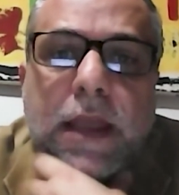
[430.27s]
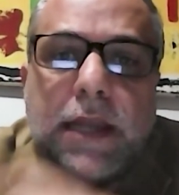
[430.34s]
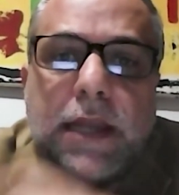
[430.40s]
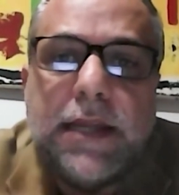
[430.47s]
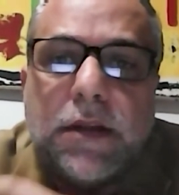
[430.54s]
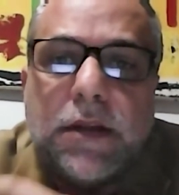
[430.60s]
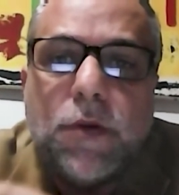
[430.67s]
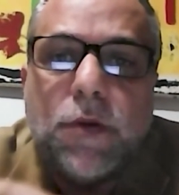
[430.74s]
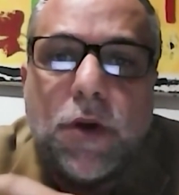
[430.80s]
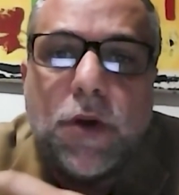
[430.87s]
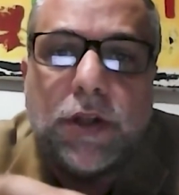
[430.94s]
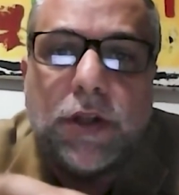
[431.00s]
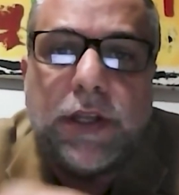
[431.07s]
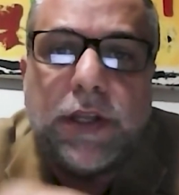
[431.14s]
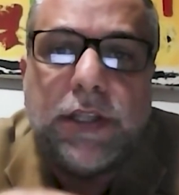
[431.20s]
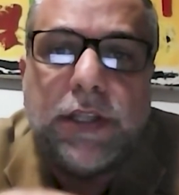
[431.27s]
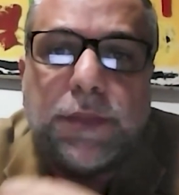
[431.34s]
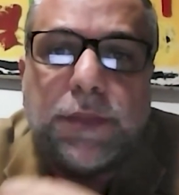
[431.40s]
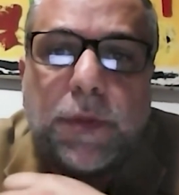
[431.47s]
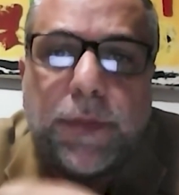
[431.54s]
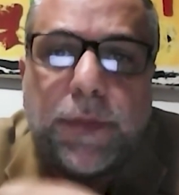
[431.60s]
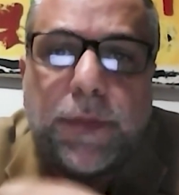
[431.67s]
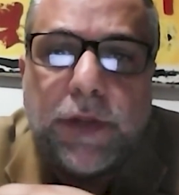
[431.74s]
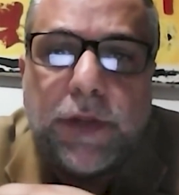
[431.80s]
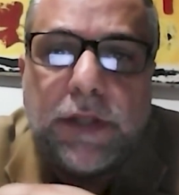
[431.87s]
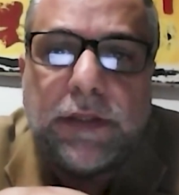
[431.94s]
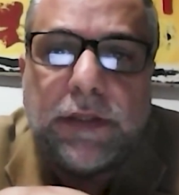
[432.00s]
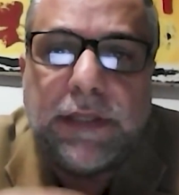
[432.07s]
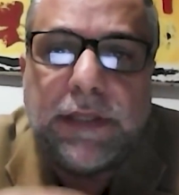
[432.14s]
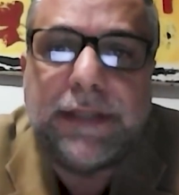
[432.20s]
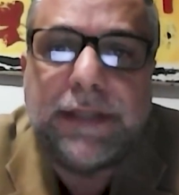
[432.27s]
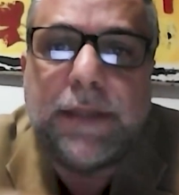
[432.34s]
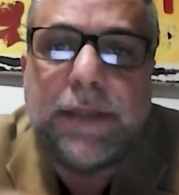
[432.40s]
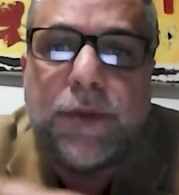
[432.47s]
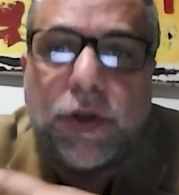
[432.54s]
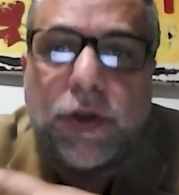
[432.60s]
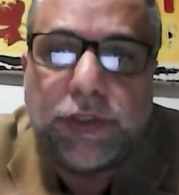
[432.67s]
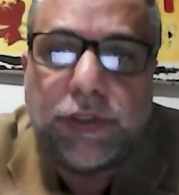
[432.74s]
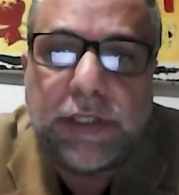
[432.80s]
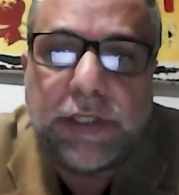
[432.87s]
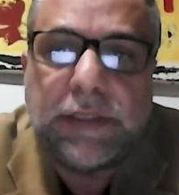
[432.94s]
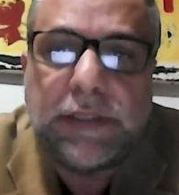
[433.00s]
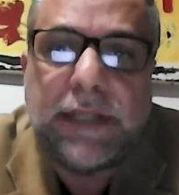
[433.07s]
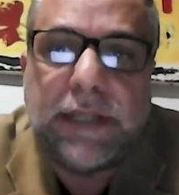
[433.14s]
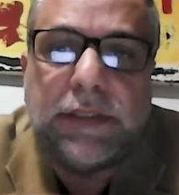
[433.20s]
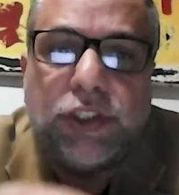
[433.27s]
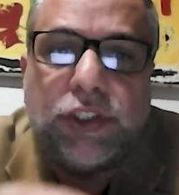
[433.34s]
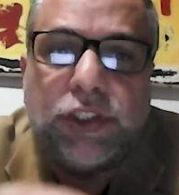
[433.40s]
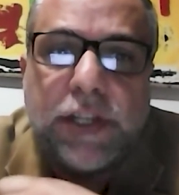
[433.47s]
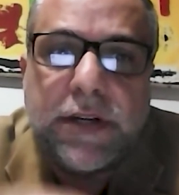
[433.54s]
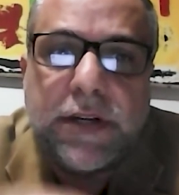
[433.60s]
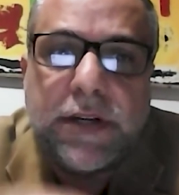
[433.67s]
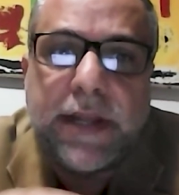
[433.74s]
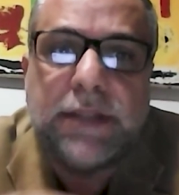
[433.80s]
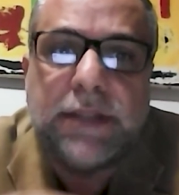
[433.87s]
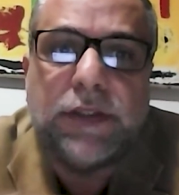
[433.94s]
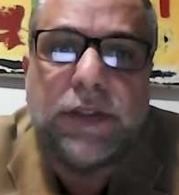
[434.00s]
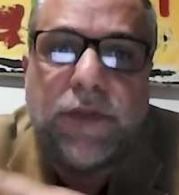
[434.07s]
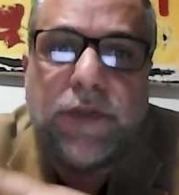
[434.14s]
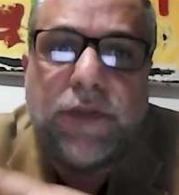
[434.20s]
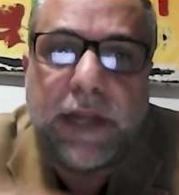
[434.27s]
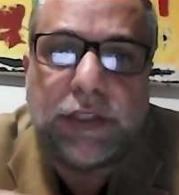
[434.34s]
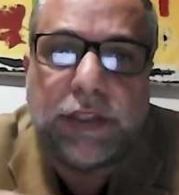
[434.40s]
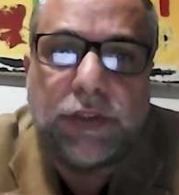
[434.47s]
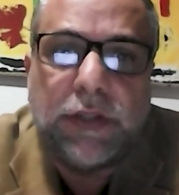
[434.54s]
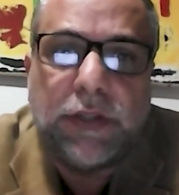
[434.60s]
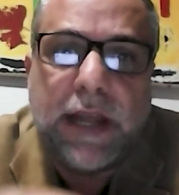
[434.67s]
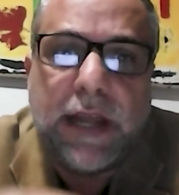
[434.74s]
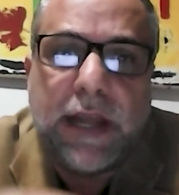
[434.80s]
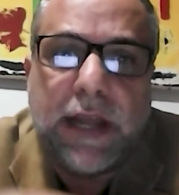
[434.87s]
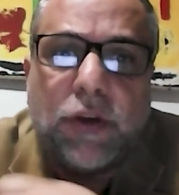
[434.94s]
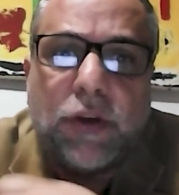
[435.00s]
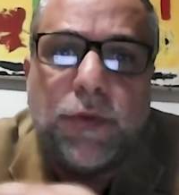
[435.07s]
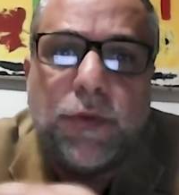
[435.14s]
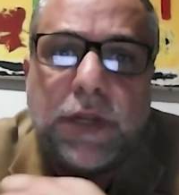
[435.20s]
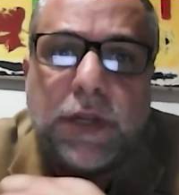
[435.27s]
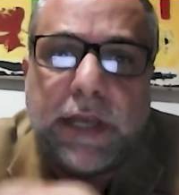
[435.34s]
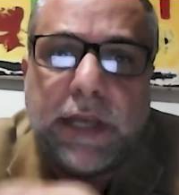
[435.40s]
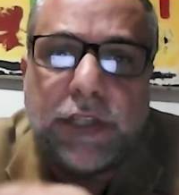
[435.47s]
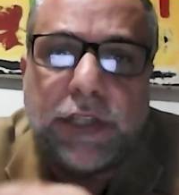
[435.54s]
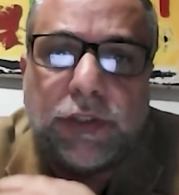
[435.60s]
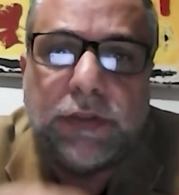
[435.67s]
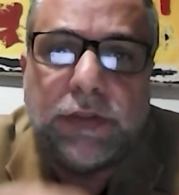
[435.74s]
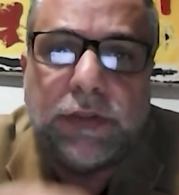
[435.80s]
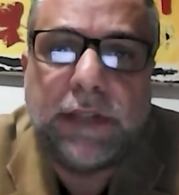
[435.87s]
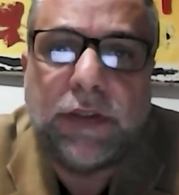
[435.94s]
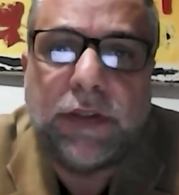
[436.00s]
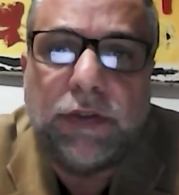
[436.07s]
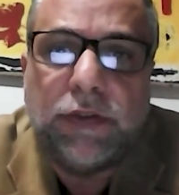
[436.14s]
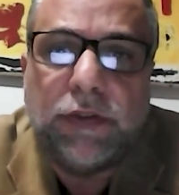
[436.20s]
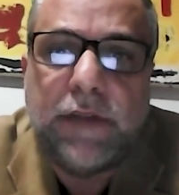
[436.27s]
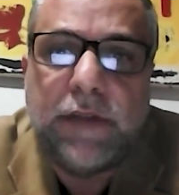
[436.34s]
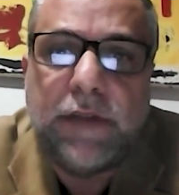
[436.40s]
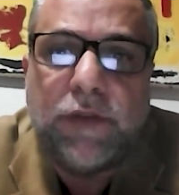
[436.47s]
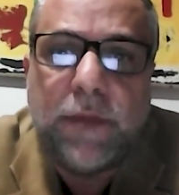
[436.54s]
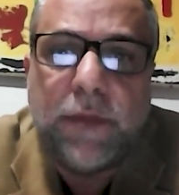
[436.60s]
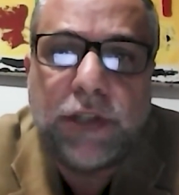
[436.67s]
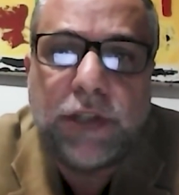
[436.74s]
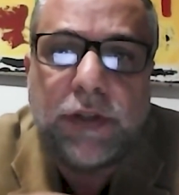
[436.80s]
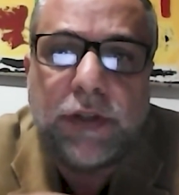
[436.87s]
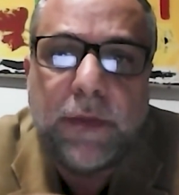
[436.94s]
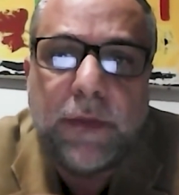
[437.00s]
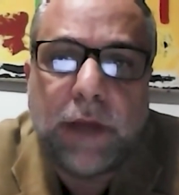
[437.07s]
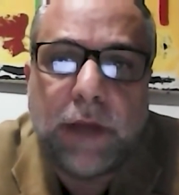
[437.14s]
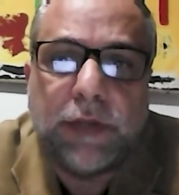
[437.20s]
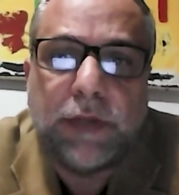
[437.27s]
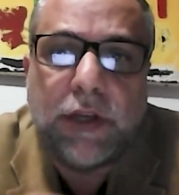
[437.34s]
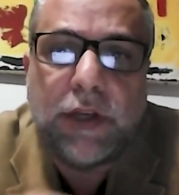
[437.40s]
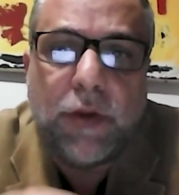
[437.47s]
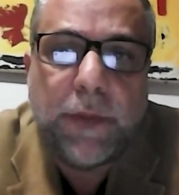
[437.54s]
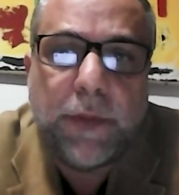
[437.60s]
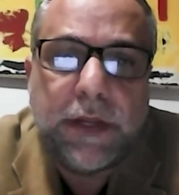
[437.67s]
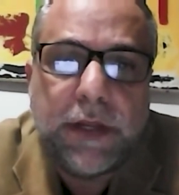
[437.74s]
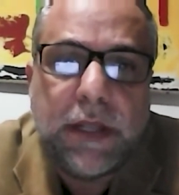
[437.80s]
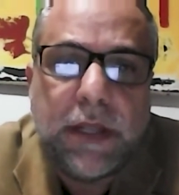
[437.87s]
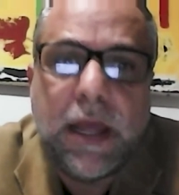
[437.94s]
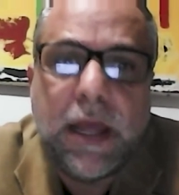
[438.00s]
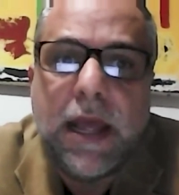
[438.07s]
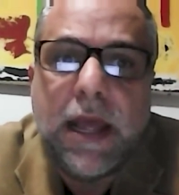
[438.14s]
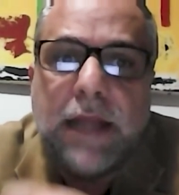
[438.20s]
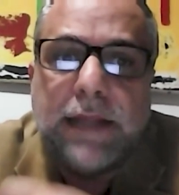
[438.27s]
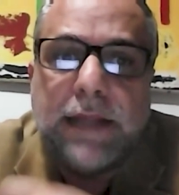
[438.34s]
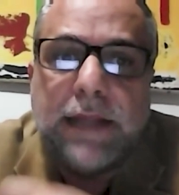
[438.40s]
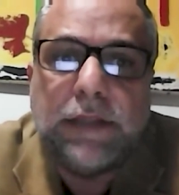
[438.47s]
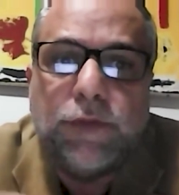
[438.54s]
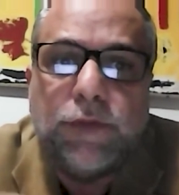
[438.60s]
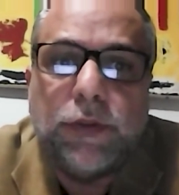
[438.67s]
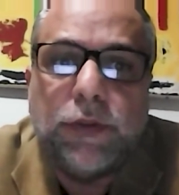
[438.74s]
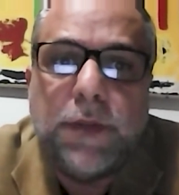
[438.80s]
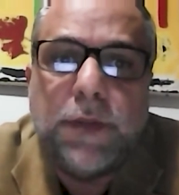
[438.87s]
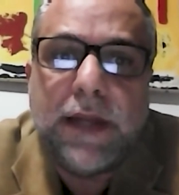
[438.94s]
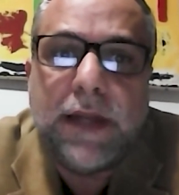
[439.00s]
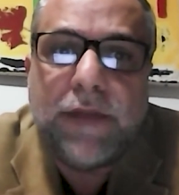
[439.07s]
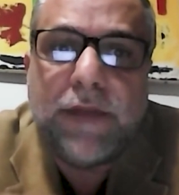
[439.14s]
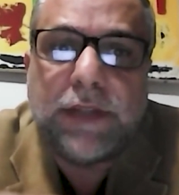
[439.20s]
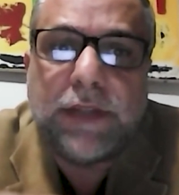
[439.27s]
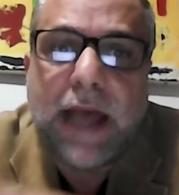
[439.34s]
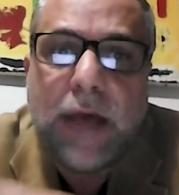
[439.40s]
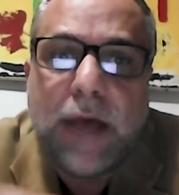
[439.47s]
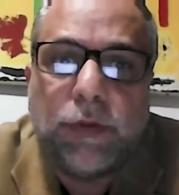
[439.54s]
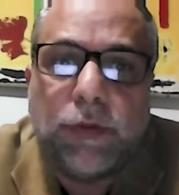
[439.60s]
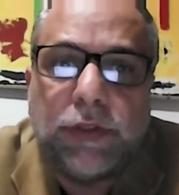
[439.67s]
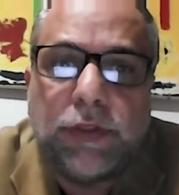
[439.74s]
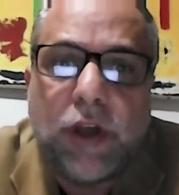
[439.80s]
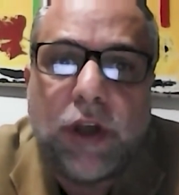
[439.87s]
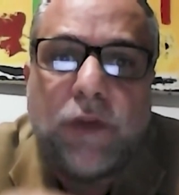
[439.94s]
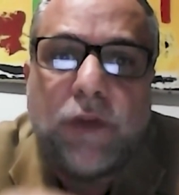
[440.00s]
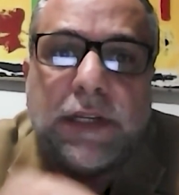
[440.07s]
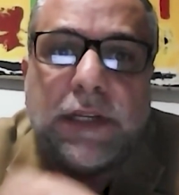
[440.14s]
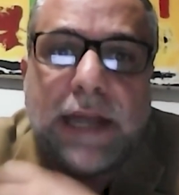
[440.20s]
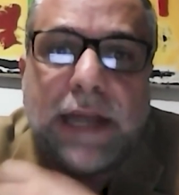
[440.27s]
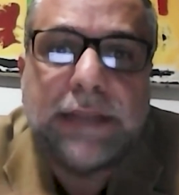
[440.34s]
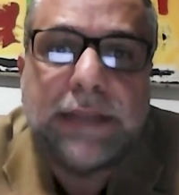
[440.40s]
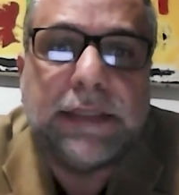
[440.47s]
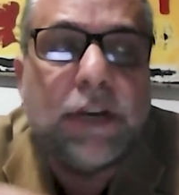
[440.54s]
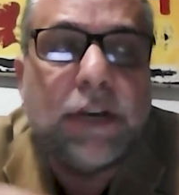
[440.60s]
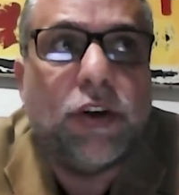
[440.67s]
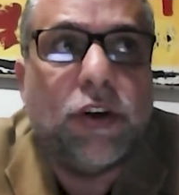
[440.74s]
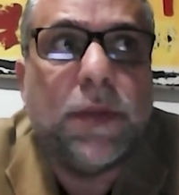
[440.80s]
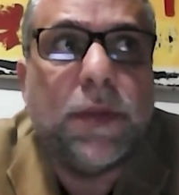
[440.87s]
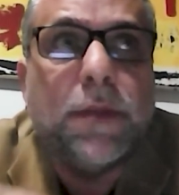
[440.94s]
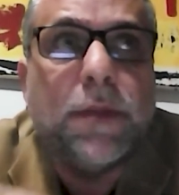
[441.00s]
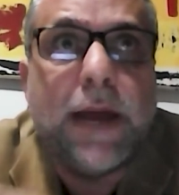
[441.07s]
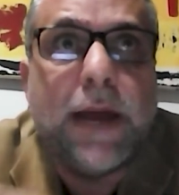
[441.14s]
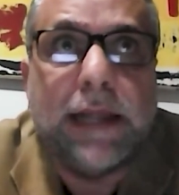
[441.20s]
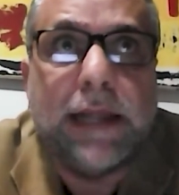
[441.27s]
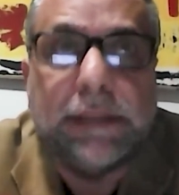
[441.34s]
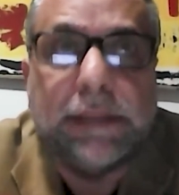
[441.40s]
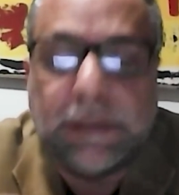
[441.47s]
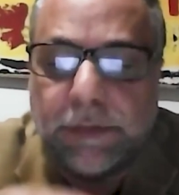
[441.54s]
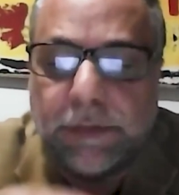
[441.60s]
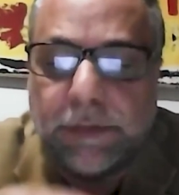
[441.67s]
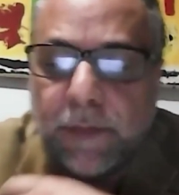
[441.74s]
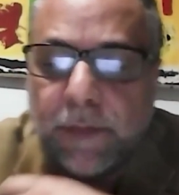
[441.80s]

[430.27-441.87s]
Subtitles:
In other words, it is a process that generates reflection and communication that contain information about the company that would be left out of the classic economic balance.